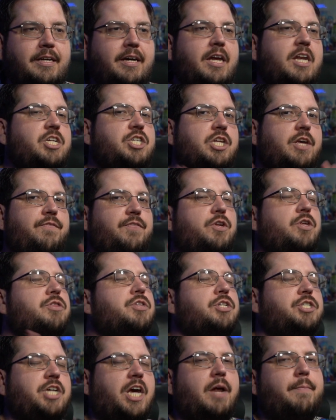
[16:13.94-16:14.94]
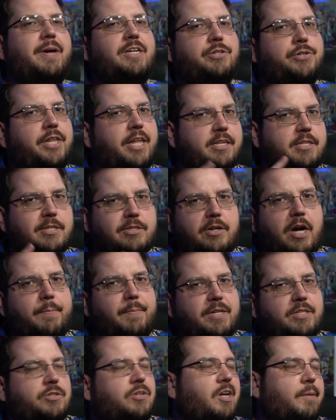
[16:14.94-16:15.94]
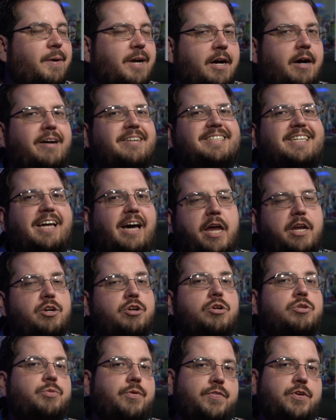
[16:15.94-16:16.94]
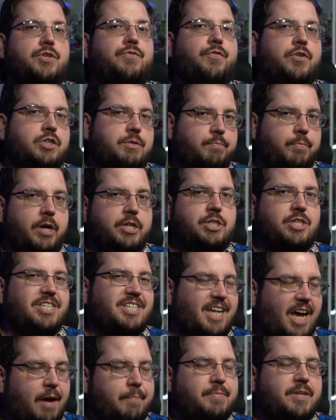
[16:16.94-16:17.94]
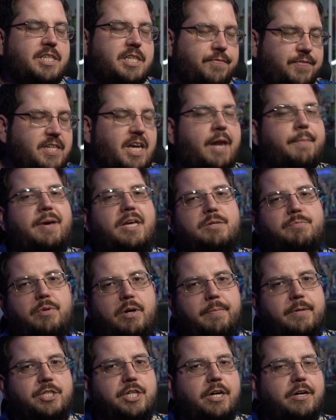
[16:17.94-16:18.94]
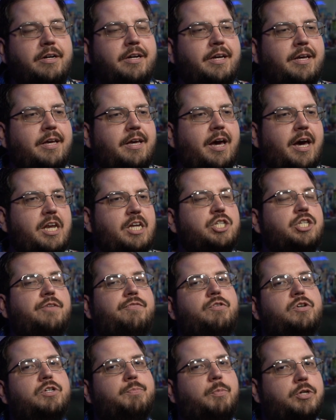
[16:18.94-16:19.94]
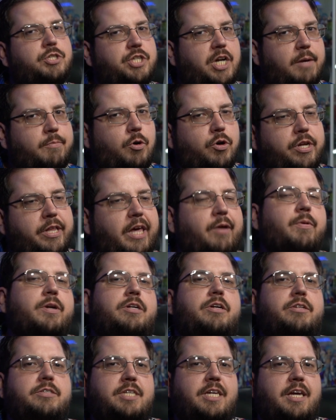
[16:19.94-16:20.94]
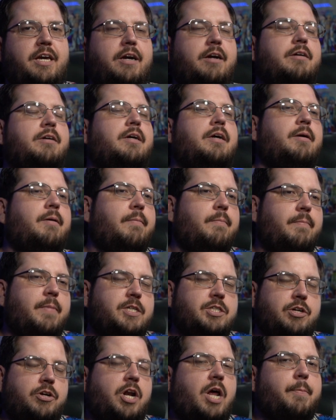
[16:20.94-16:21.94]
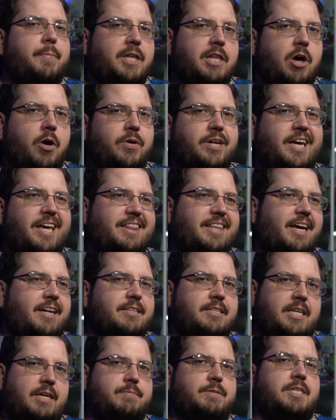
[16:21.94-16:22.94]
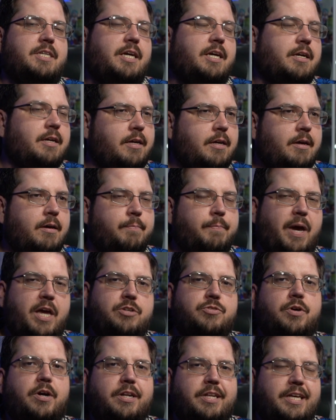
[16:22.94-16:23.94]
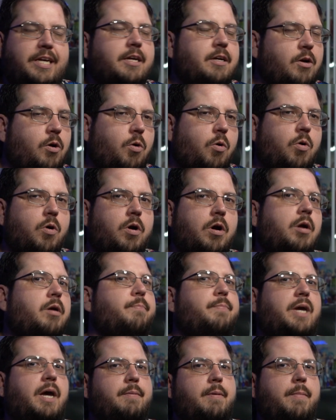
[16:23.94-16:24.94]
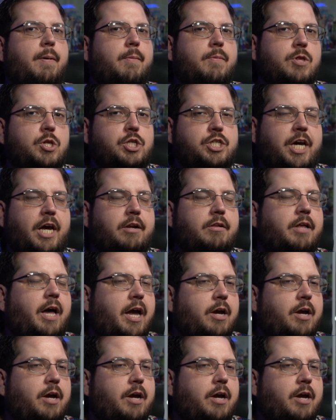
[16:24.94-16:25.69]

Additionally, if you're new to this channel, make sure to hit that subscribe button so you get all my content. I do news, reviews, first impressions, top list if it's anime, it's pretty much here. Additionally, if you want to support the channel more and you like what you see here, make sure to go down below and hit that tips link, Patreon link, or become a member of the channel.